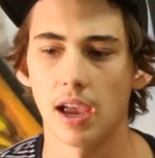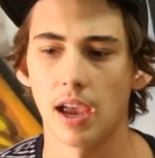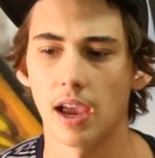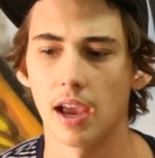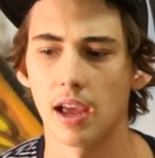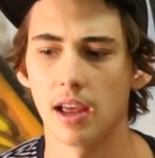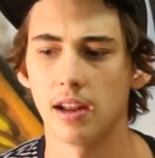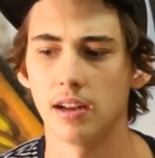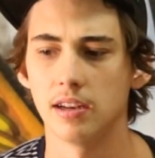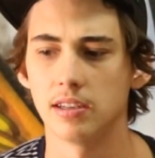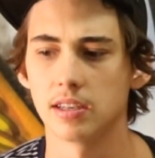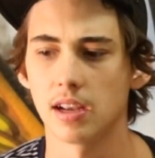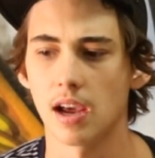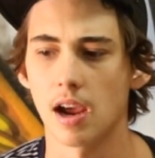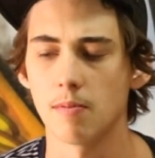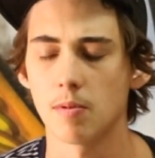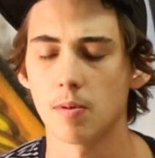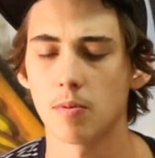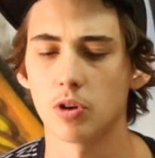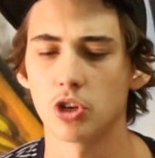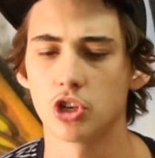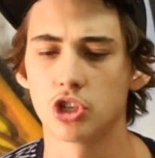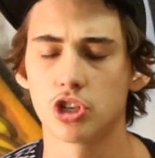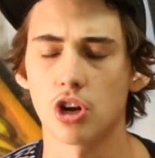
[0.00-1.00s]
And I
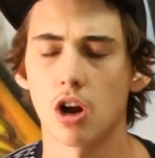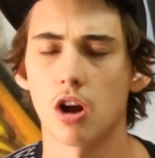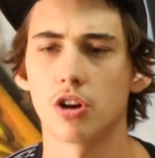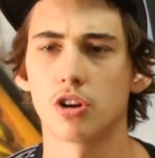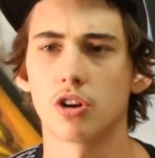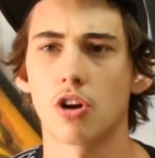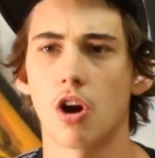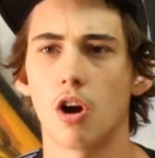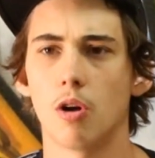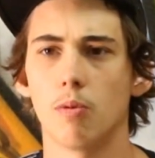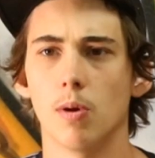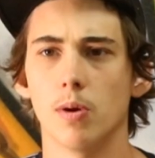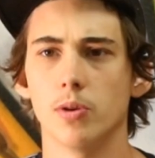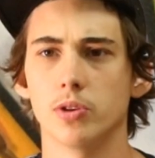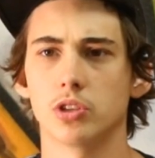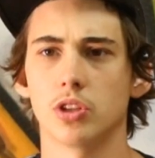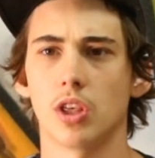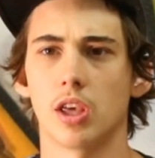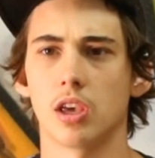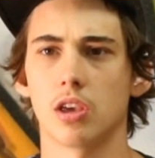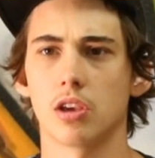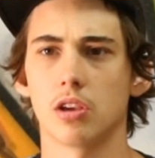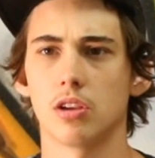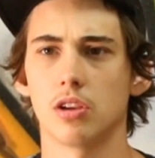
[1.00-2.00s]
remember Sean Cardwell was
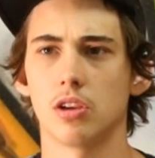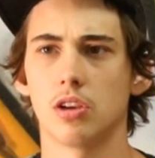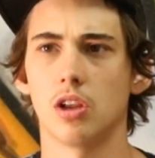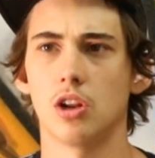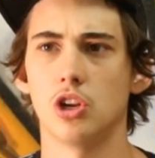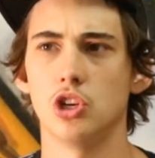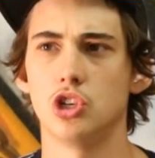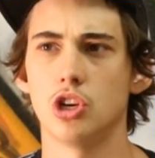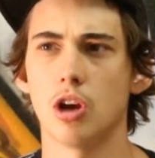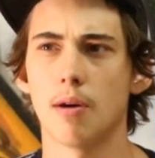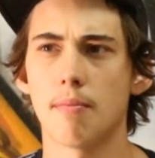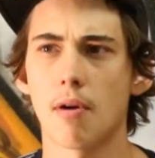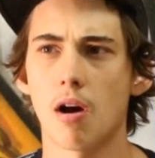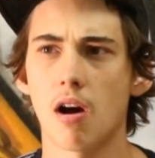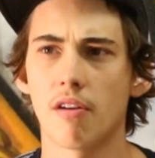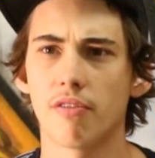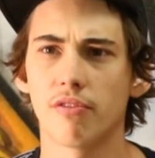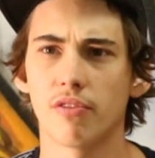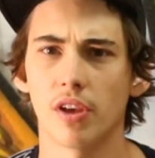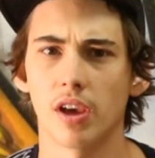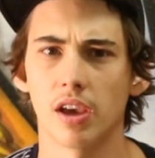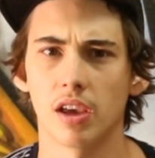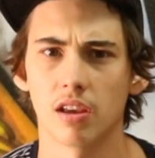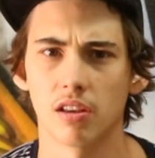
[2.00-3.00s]
like gonna jump
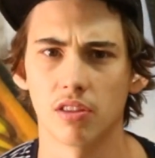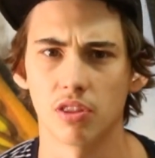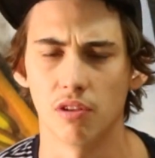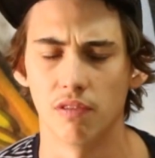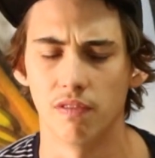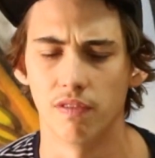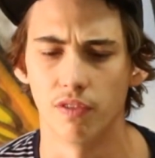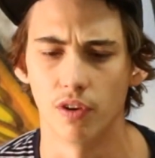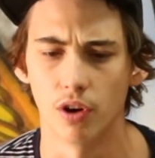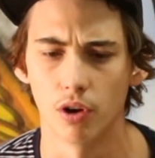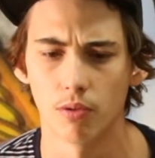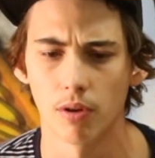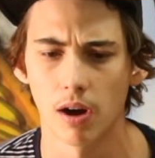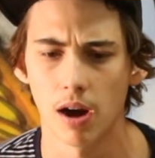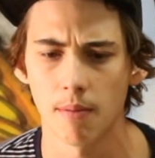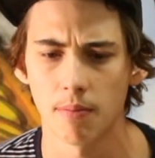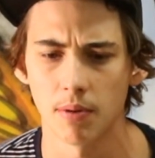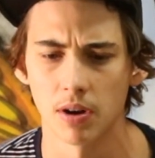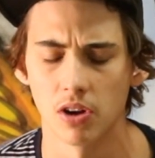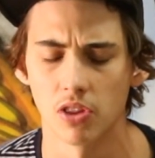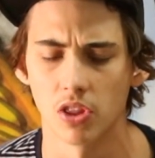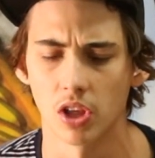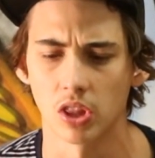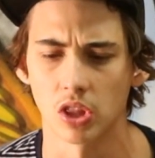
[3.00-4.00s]
off like the vert ramp
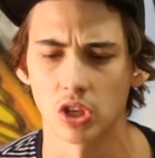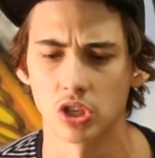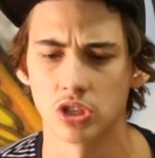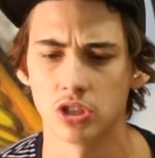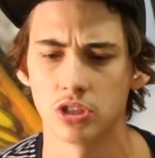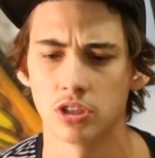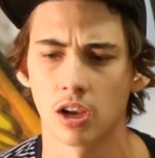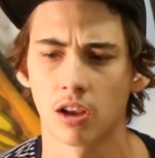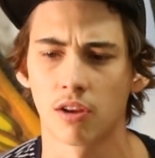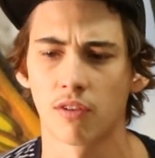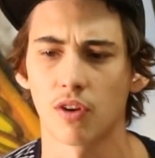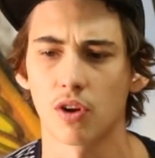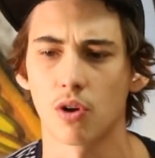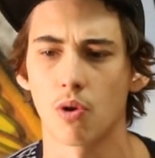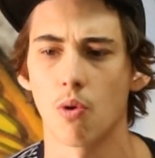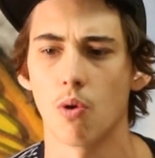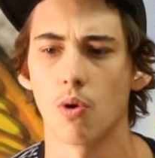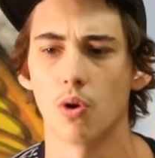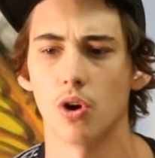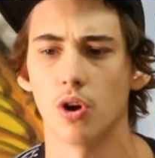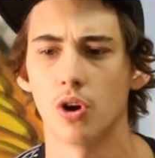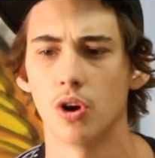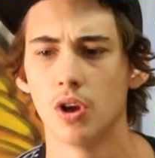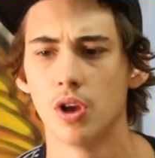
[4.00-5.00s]
into like this 6-foot
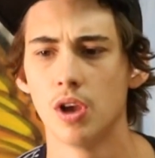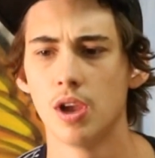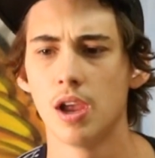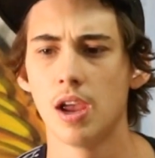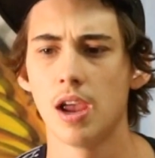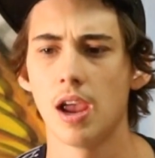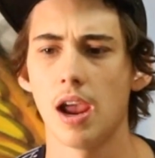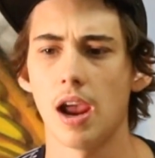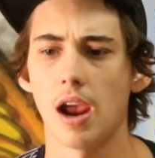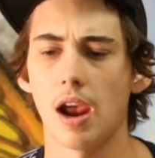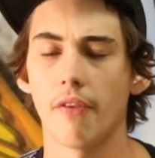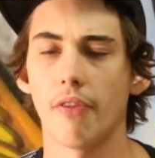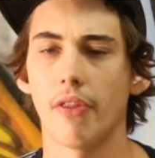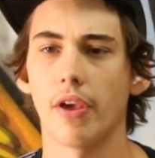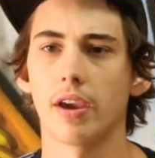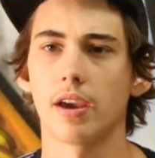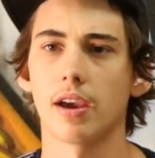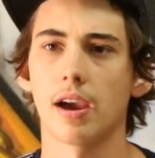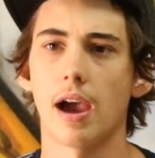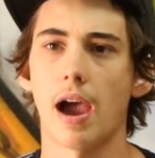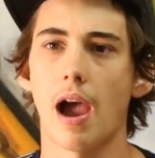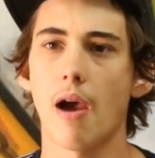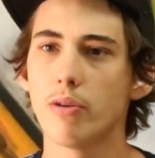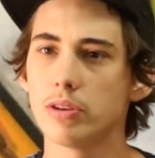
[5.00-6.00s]
quarter. And
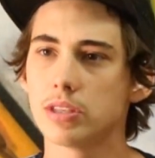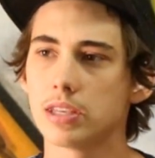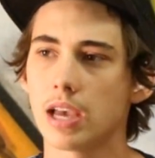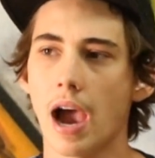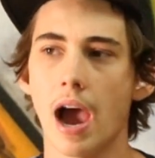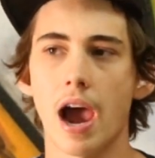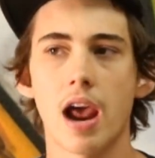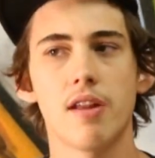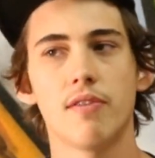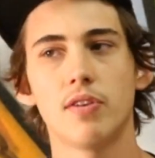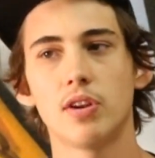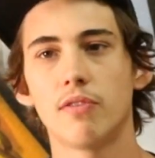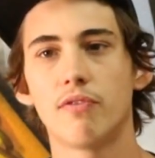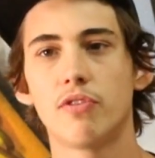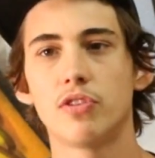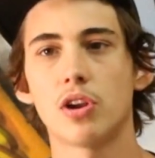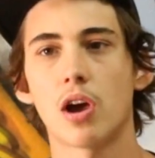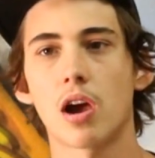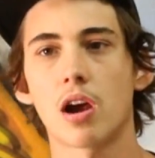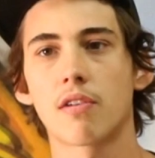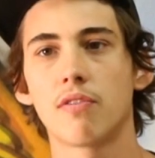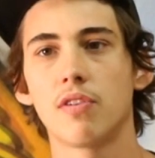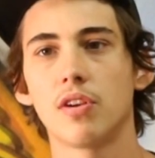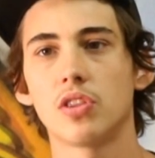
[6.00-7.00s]
like I was kind of into
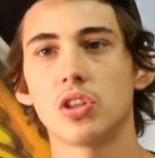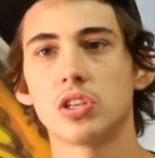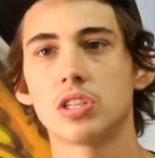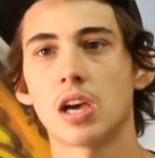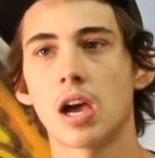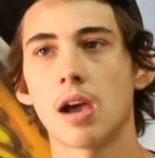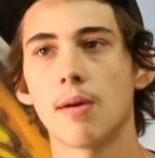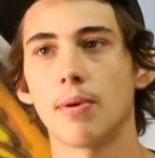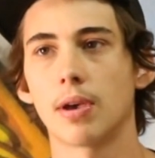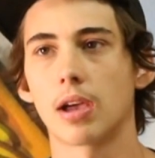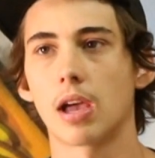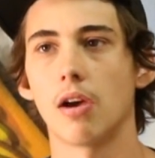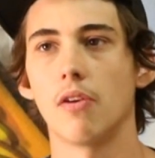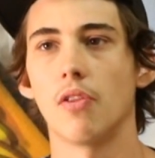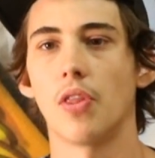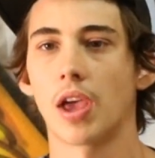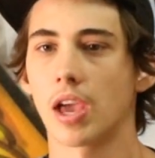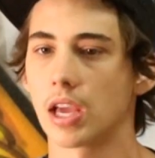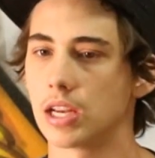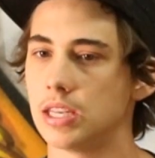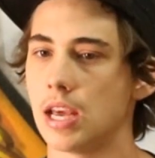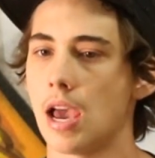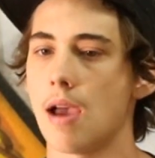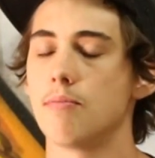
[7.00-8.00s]
photography at the time, like I would
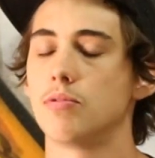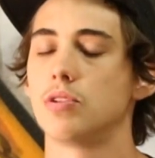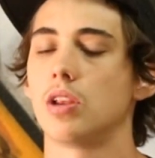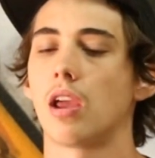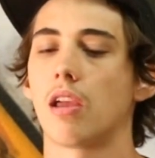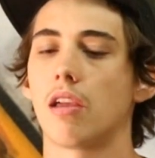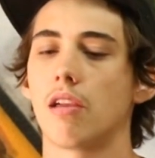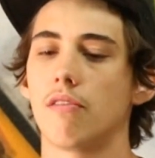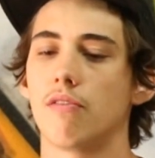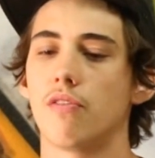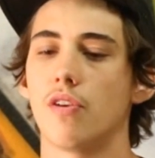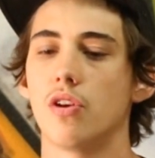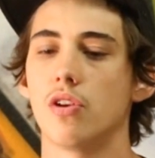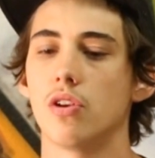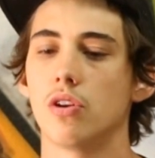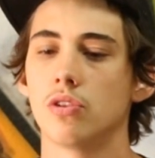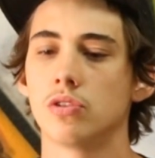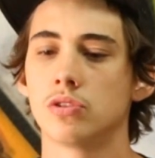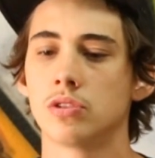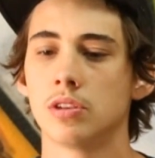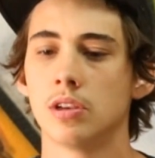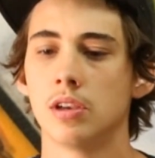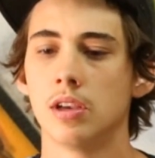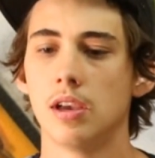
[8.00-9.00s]
like attempt taking
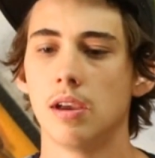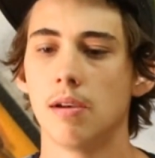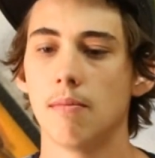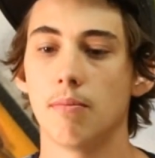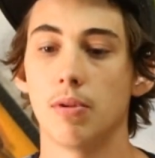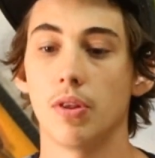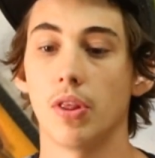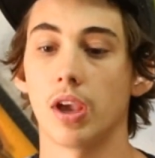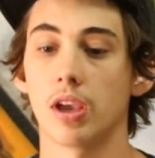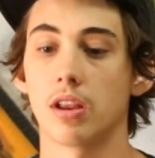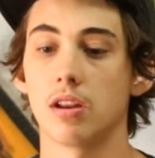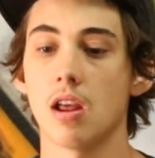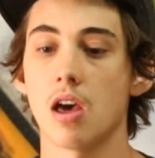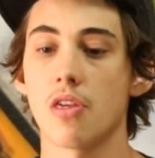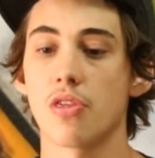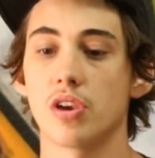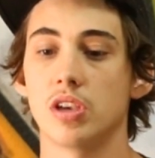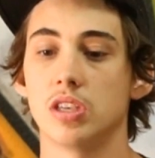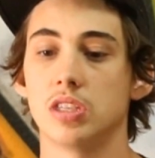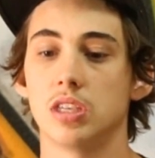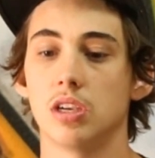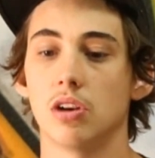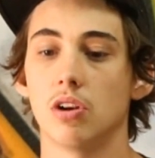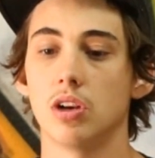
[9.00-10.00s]
photos, but like
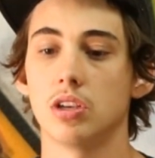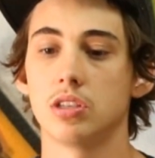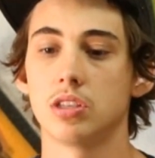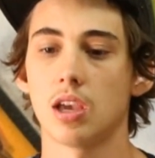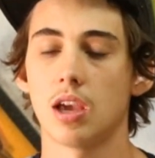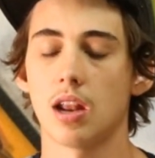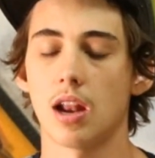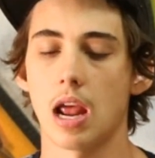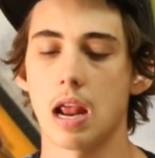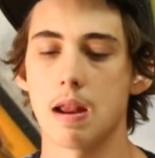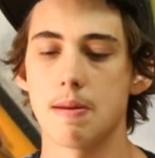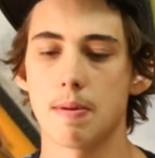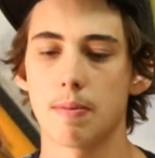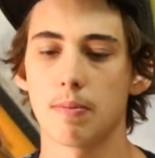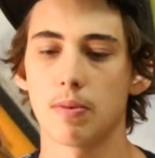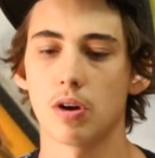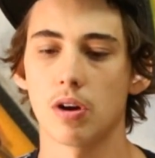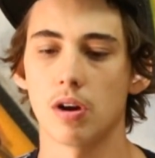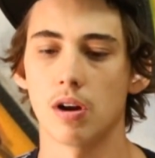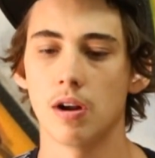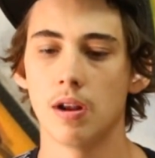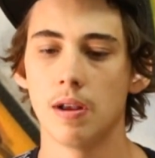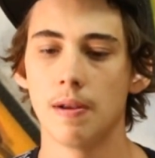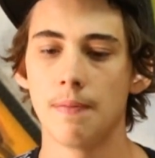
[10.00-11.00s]
nothing serious yet. I
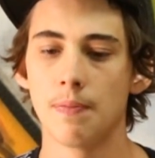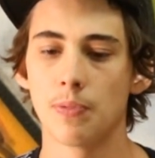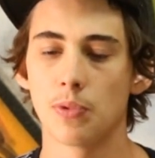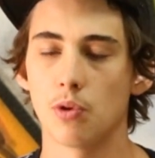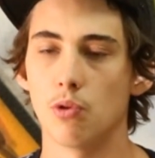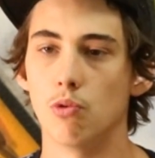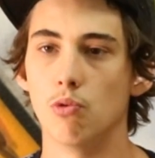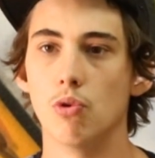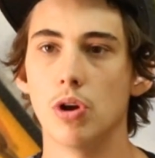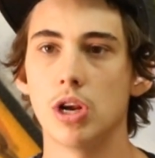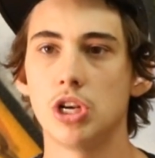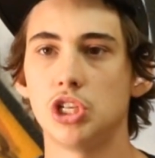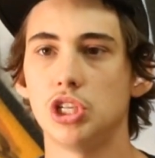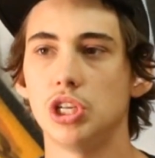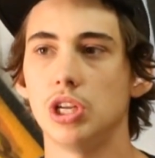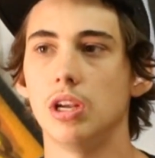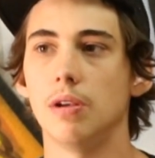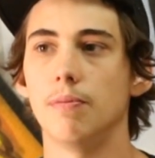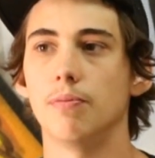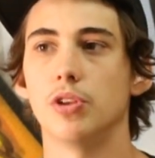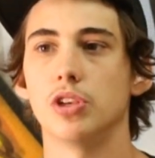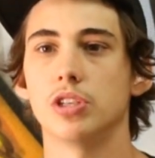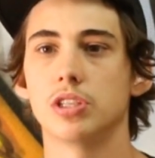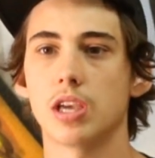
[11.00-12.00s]
remember
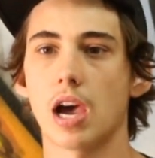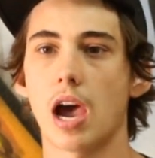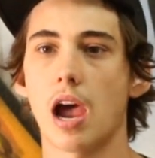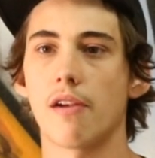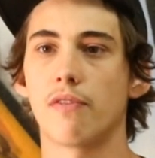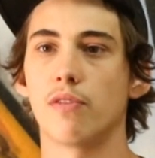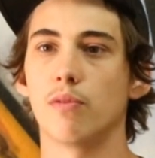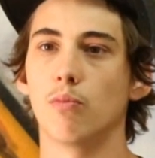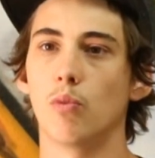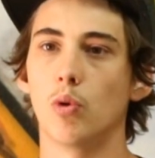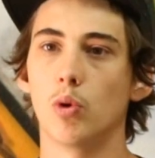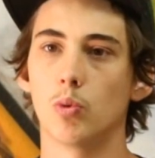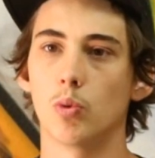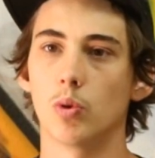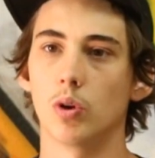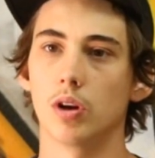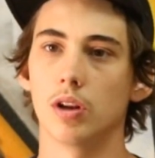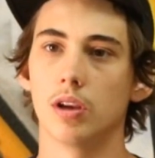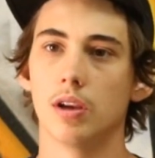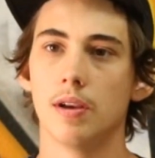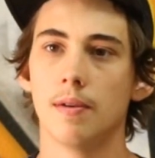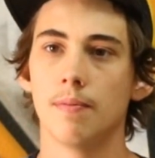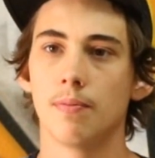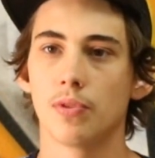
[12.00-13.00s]
Richie, this guy from
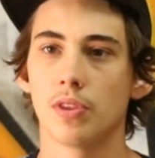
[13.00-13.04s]
Woodward,